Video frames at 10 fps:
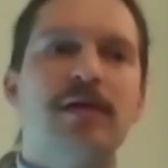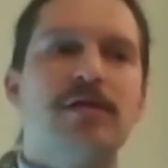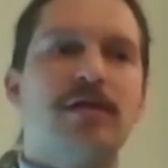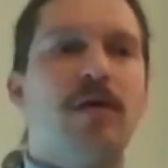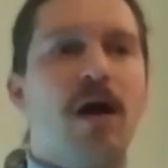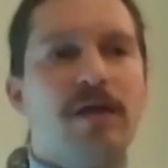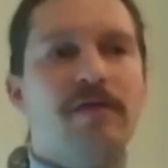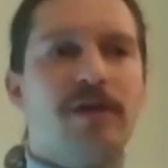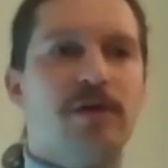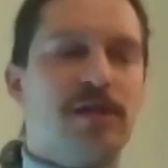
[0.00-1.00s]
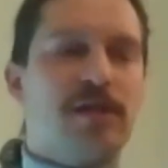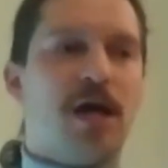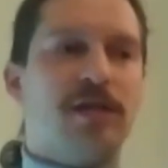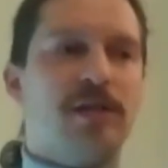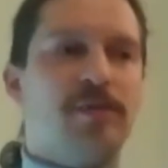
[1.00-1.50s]
So all of those
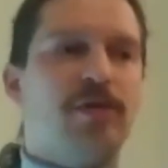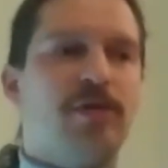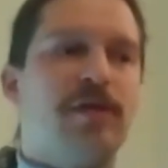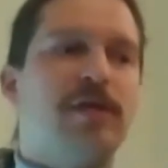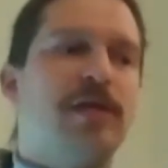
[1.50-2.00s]
contributed